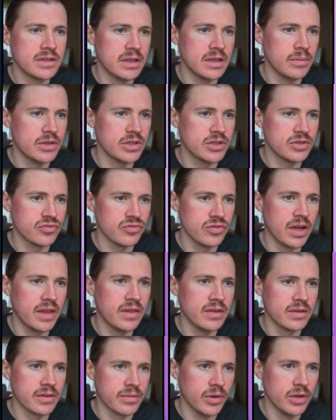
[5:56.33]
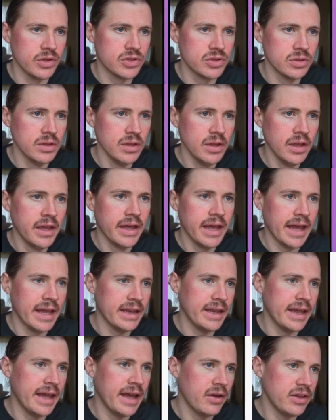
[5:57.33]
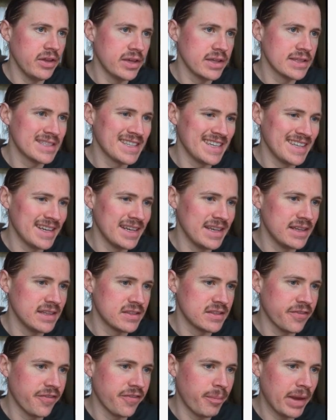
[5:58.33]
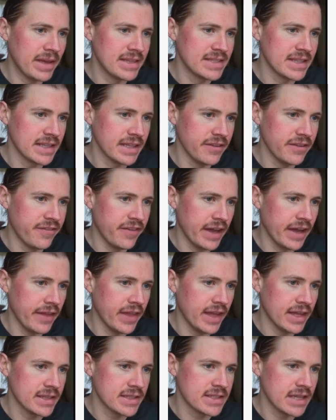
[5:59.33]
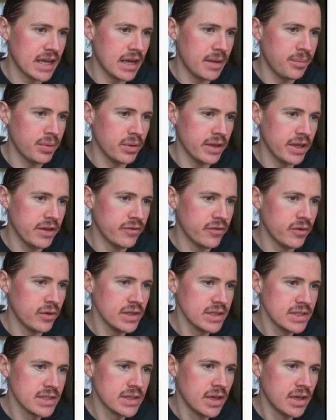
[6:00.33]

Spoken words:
let me just run this module. And now you can see that it has basically found that sample invoice.